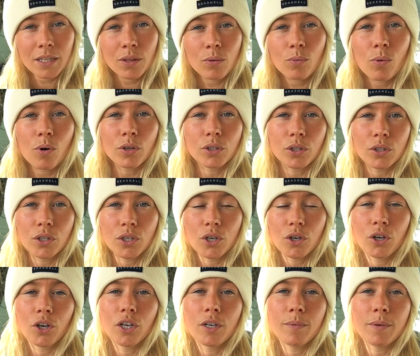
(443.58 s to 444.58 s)
the water that you're
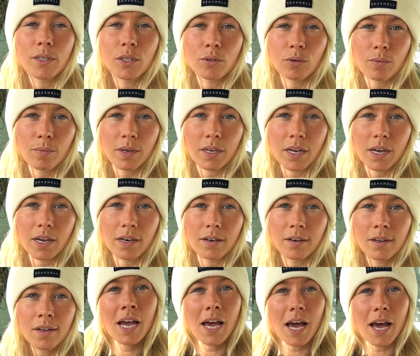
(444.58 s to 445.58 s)
going to be swimming in,
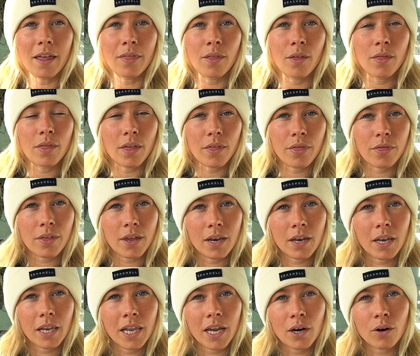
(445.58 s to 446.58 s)
and the
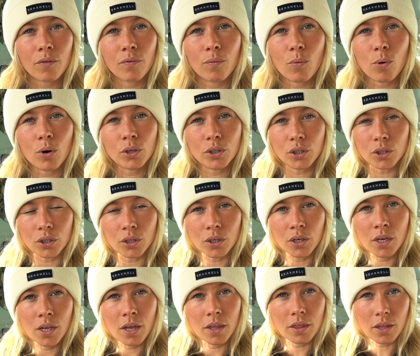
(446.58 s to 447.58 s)
thin layer of water
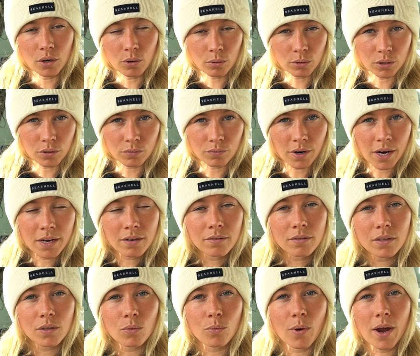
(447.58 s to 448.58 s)
that goes around
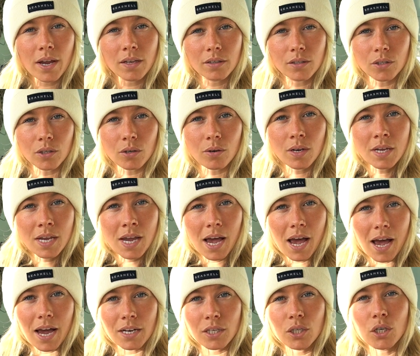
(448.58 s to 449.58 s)
the wetsuit
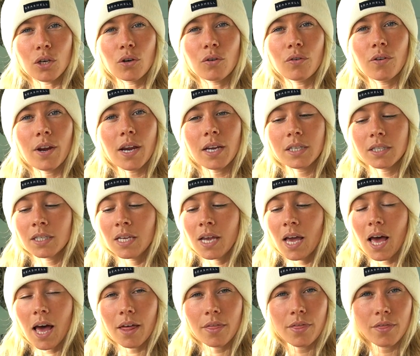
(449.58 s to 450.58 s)
actually creates
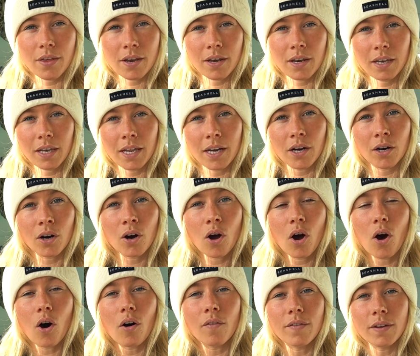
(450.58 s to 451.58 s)
a thin layer
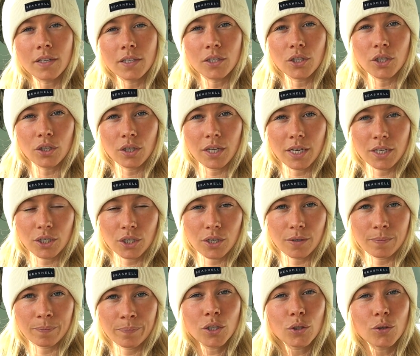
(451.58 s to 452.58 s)
of
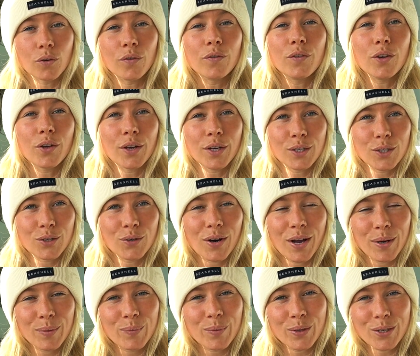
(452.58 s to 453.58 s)
insulation. So if you can
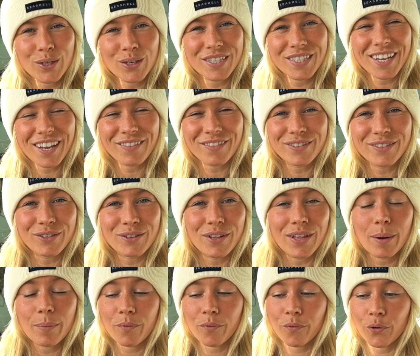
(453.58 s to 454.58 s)
try and push yourselves to do
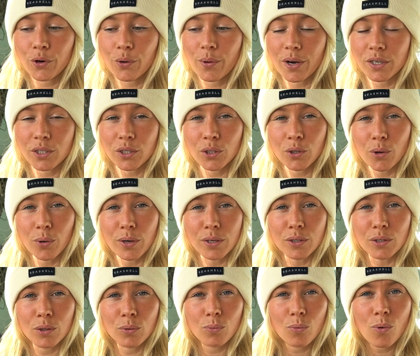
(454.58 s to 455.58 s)
that before you actually go
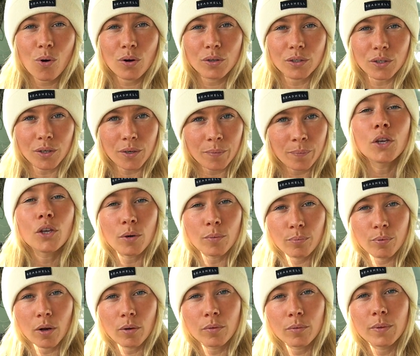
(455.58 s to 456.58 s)
into the water, you're
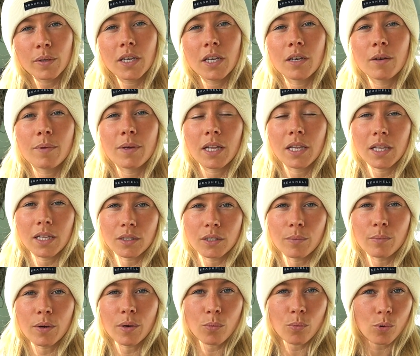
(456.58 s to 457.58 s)
probably going to be a little
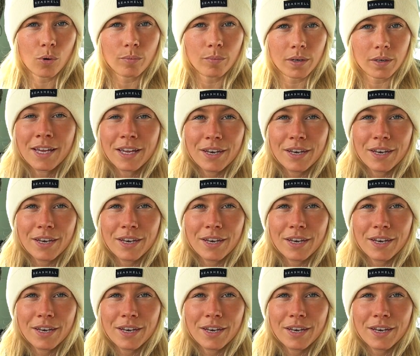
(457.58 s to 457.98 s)
bit warmer.